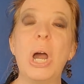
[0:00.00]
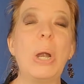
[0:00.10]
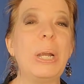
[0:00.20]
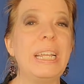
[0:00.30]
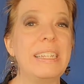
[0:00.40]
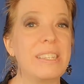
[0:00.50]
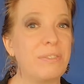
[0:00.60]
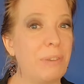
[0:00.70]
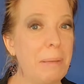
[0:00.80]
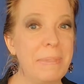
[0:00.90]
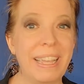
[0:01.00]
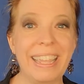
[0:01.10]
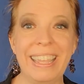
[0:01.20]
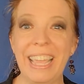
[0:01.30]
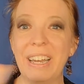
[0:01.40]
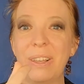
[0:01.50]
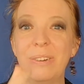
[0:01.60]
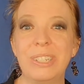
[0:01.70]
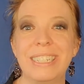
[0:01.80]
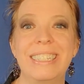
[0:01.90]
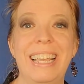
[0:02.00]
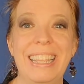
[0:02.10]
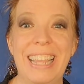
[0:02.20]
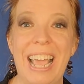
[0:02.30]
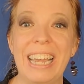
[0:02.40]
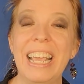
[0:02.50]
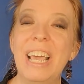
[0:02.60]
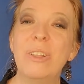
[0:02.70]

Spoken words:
arias from the get go just like that.